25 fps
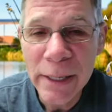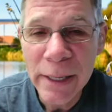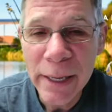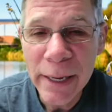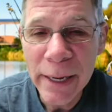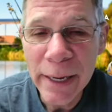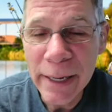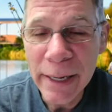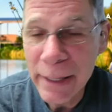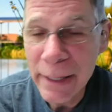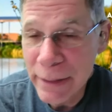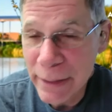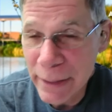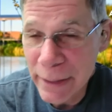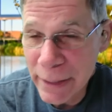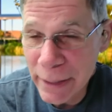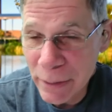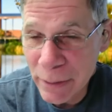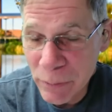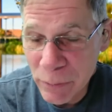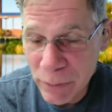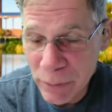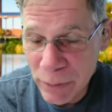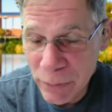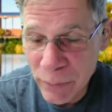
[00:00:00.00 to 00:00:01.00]
And I think
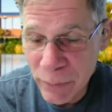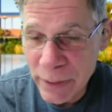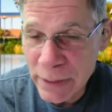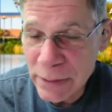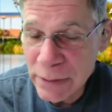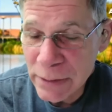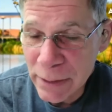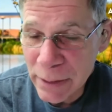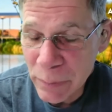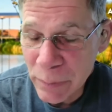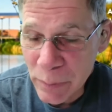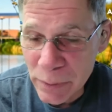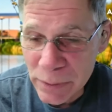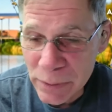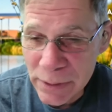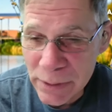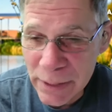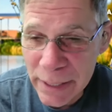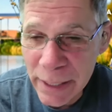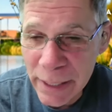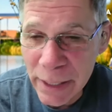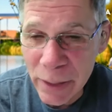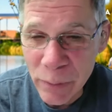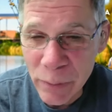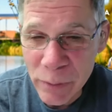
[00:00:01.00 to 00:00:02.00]
it, the reason it was
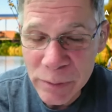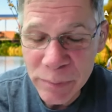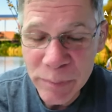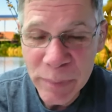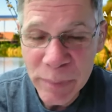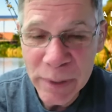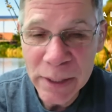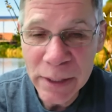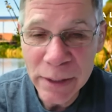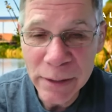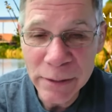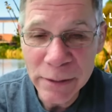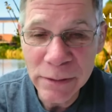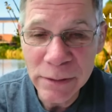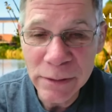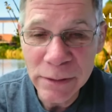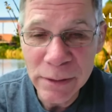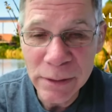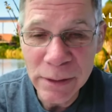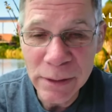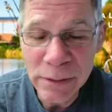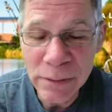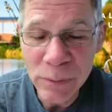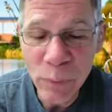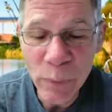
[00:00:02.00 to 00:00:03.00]
there was because
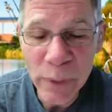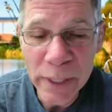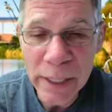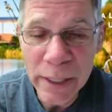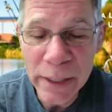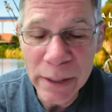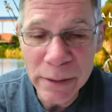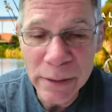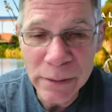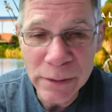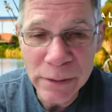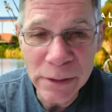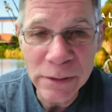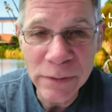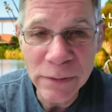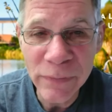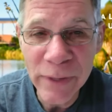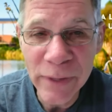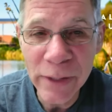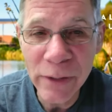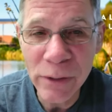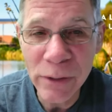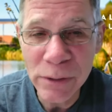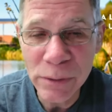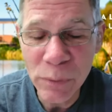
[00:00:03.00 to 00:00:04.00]
its wings, its
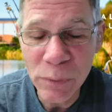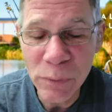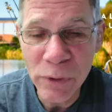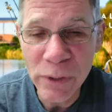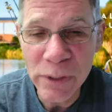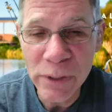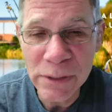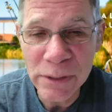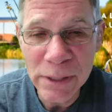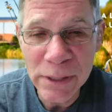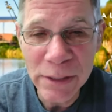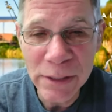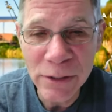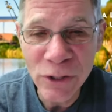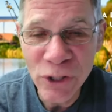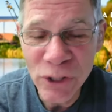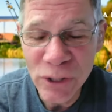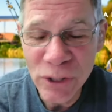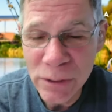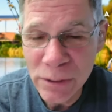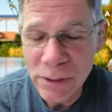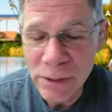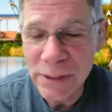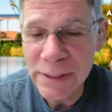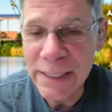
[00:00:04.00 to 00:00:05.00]
feathers were in such
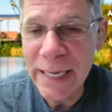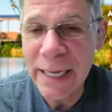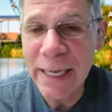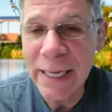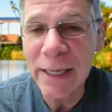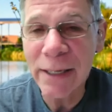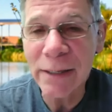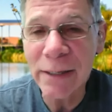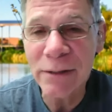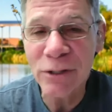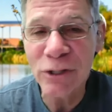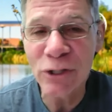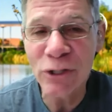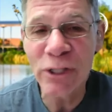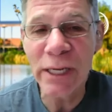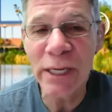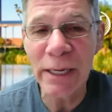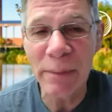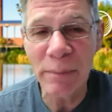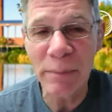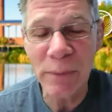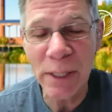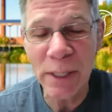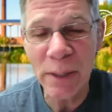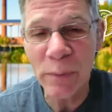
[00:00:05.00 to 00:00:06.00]
sad
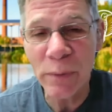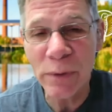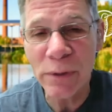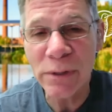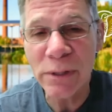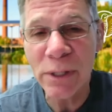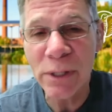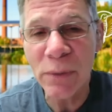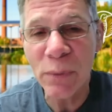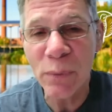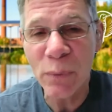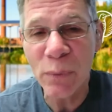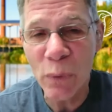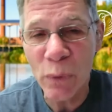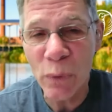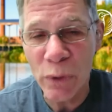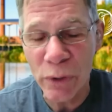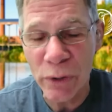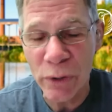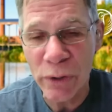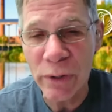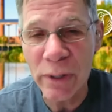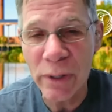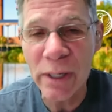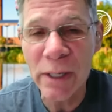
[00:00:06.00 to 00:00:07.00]
shape. They were so
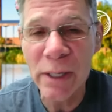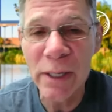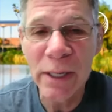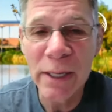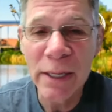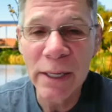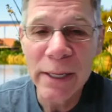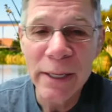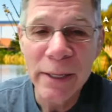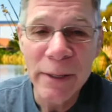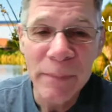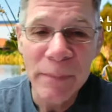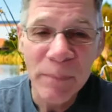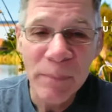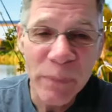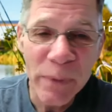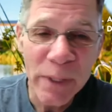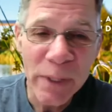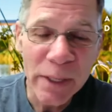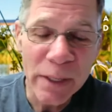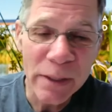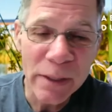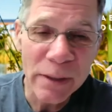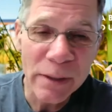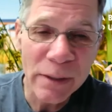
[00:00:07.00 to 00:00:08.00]
worn.
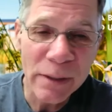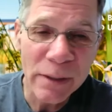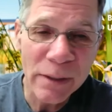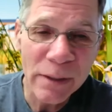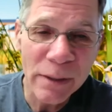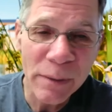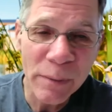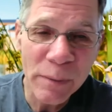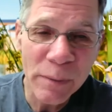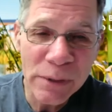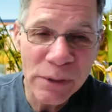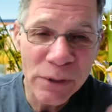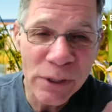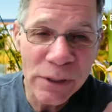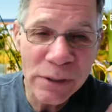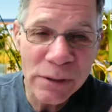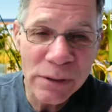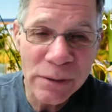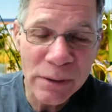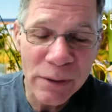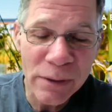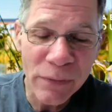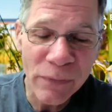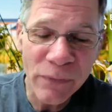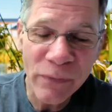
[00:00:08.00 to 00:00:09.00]
And it was just
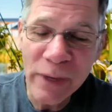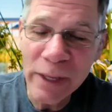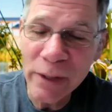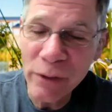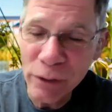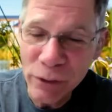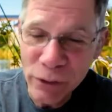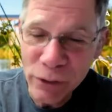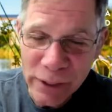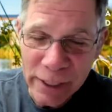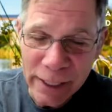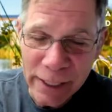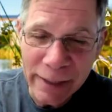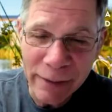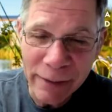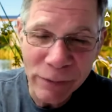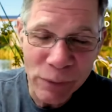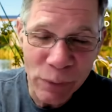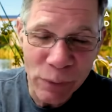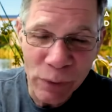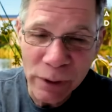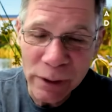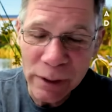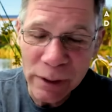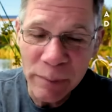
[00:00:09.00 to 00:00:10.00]
the feather shafts
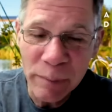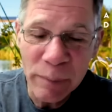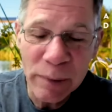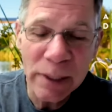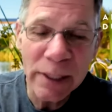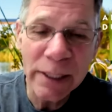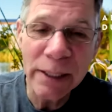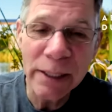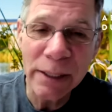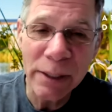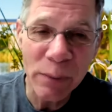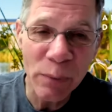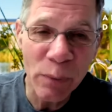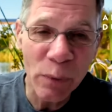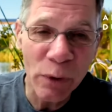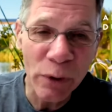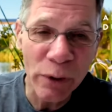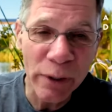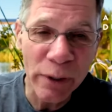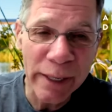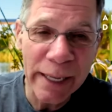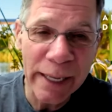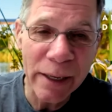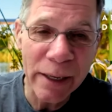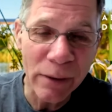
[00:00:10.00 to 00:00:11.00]
were completely
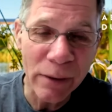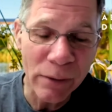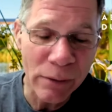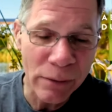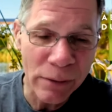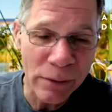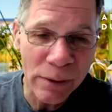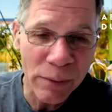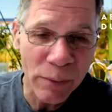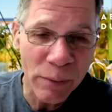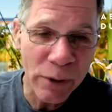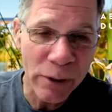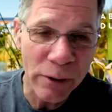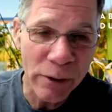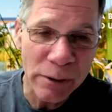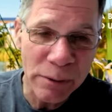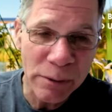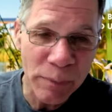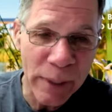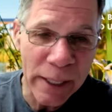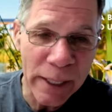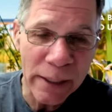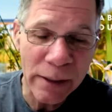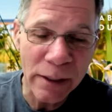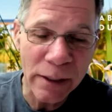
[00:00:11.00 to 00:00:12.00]
worn down to where it's
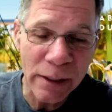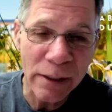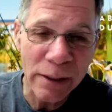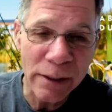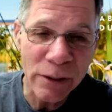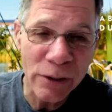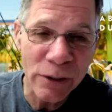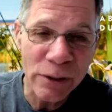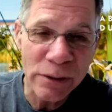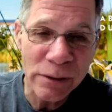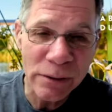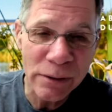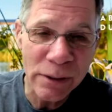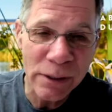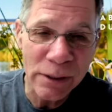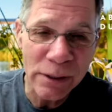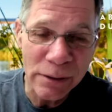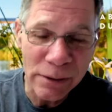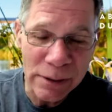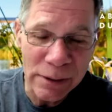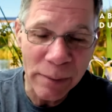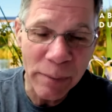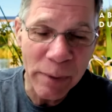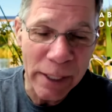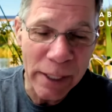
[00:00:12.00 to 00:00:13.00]
practically just, in
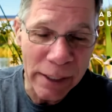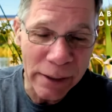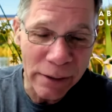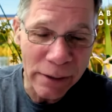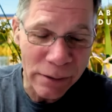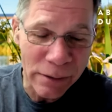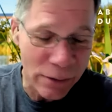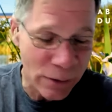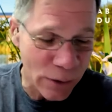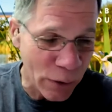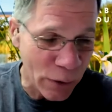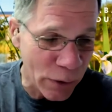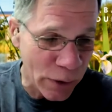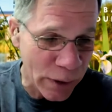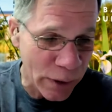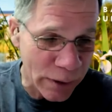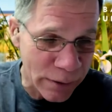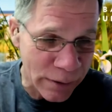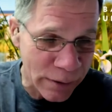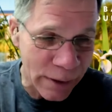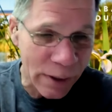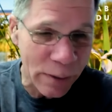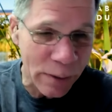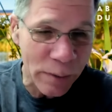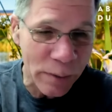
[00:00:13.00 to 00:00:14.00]
some cases, all you could
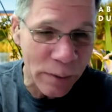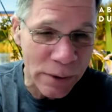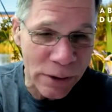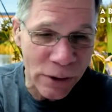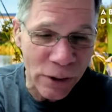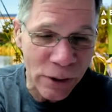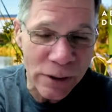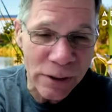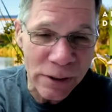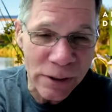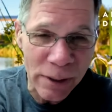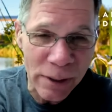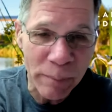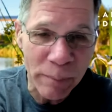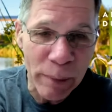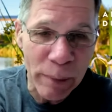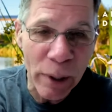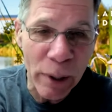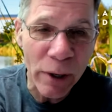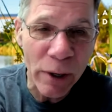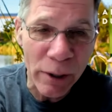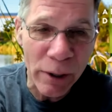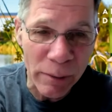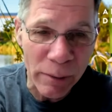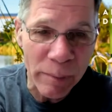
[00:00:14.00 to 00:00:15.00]
see was just the
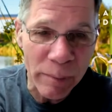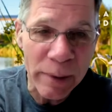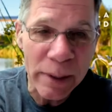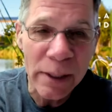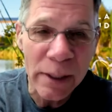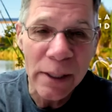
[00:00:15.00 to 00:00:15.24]
barb